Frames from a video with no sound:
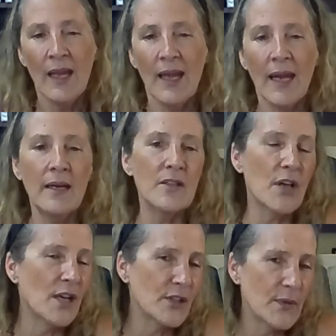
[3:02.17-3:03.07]
And it is
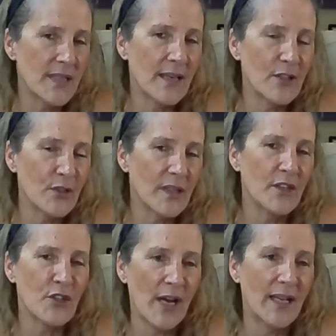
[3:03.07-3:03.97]
also essential that
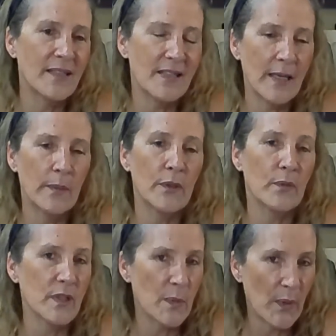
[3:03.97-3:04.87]
the child is able to
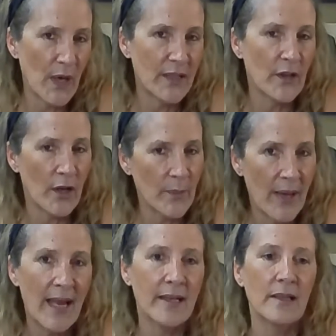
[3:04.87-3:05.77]
respond
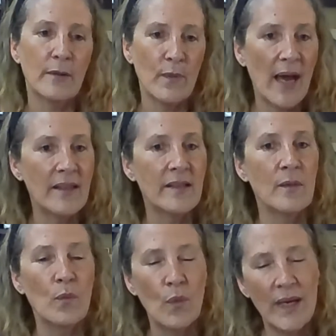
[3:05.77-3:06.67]
automatically, rather
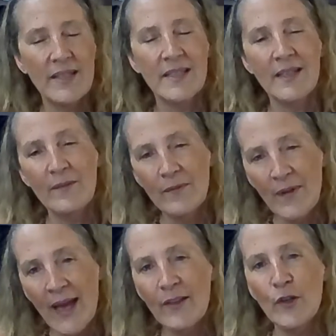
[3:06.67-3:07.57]
than wasting
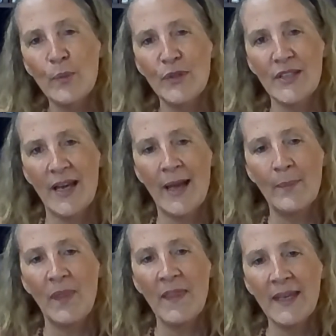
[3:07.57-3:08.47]
valuable time
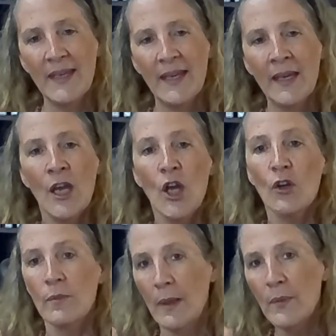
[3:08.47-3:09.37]
thinking,
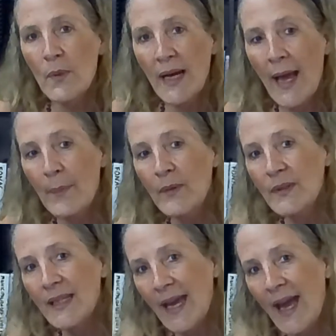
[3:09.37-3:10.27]
remember what happened
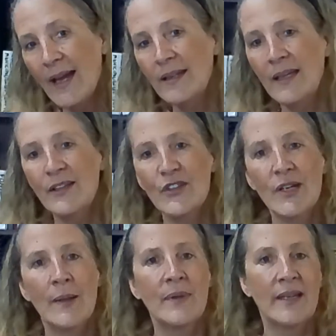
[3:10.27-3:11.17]
with the cat, each
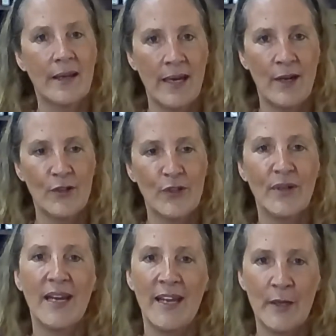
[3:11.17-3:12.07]
time they encounter
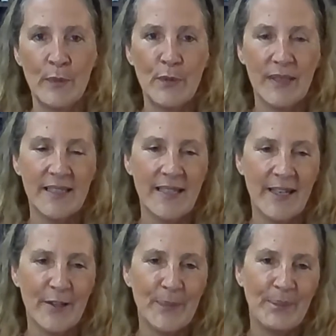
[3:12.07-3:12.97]
an animal with a tail.